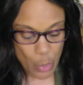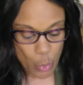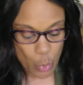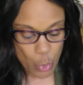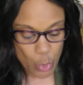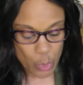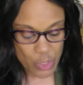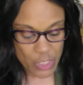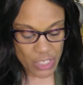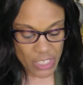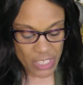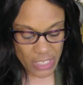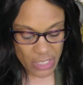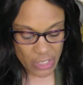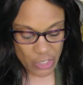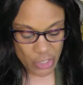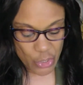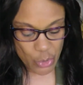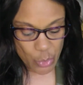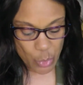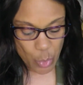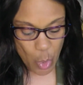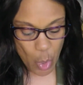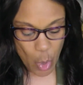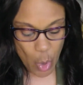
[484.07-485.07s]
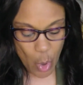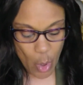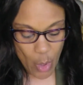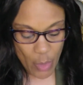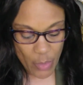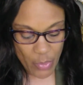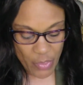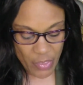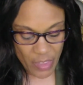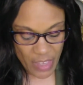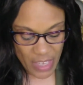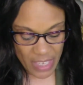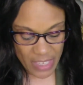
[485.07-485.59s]
will teach you all
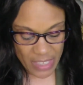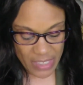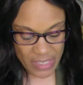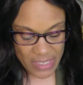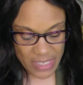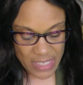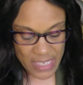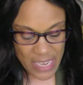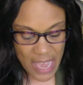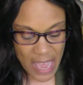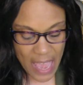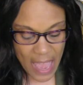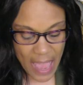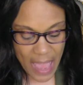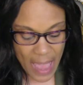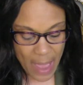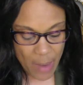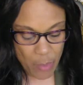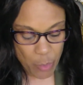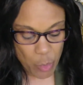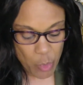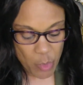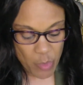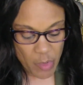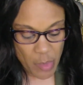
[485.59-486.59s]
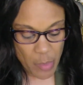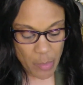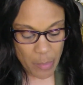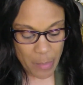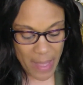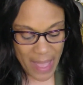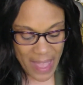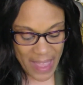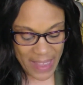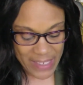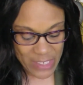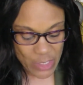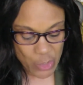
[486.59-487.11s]
things and will
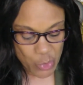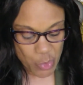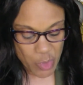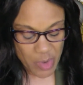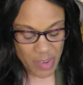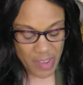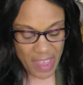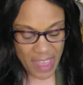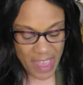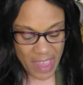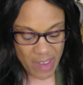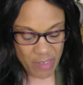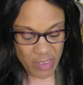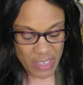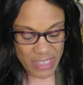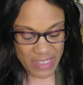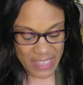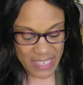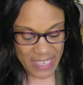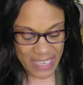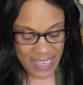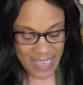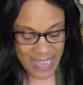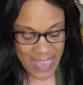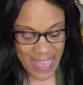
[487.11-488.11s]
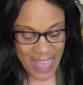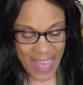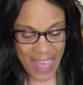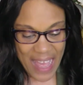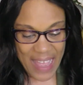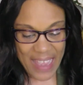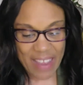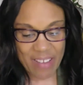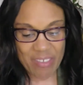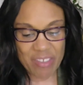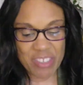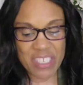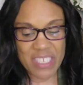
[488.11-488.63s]
remind you of everything I
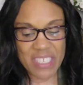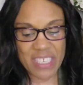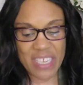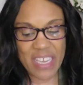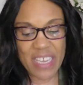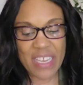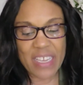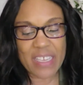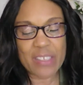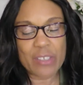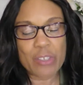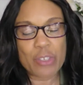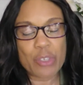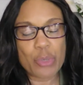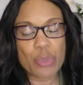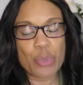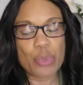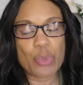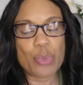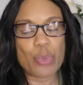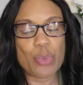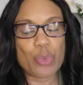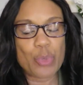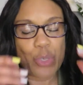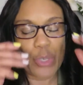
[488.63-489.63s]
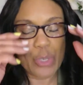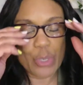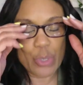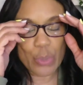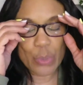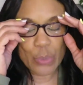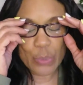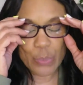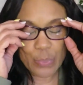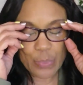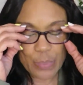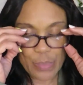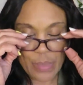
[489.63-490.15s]
have said to
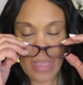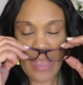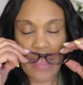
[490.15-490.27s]
you.